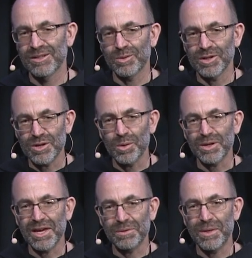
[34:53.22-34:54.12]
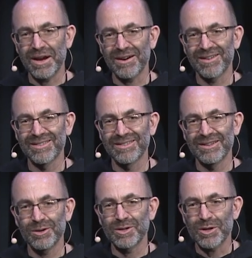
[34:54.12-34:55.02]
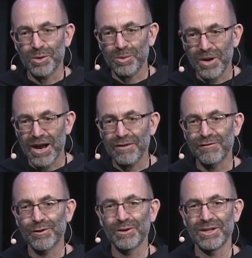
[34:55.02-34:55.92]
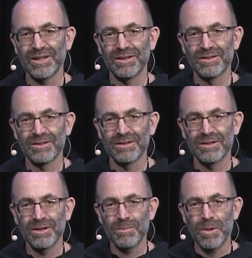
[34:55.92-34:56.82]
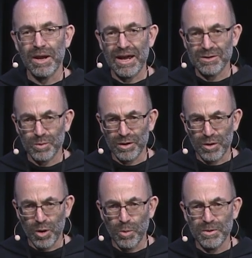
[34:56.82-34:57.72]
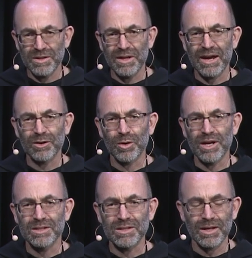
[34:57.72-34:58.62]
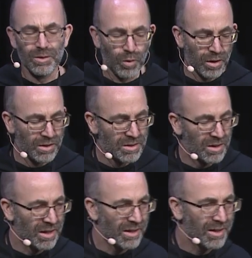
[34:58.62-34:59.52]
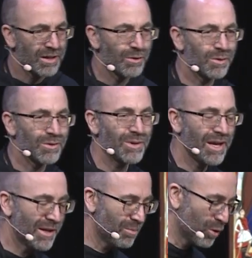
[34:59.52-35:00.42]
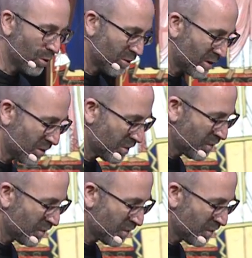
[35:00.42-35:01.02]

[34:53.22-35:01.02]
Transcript: We don't get there. We don't arrive fully. But as we are open to that grace, he works, he heals, and he moves.